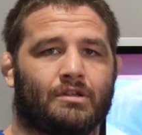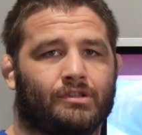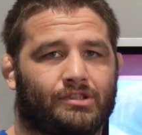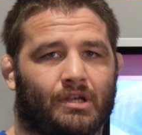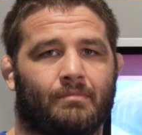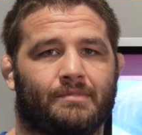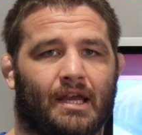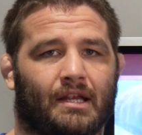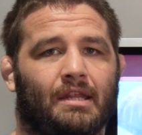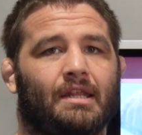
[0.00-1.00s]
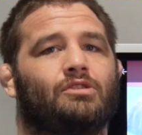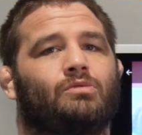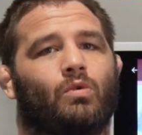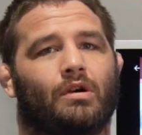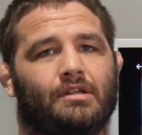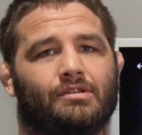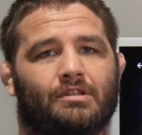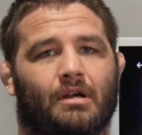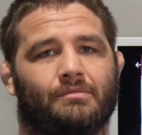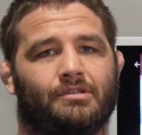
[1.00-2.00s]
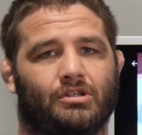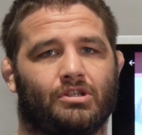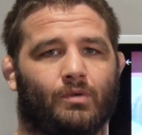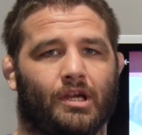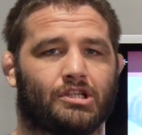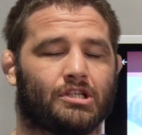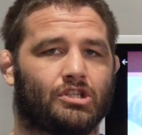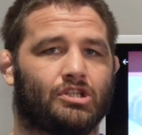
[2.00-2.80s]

Some techniques work in some situations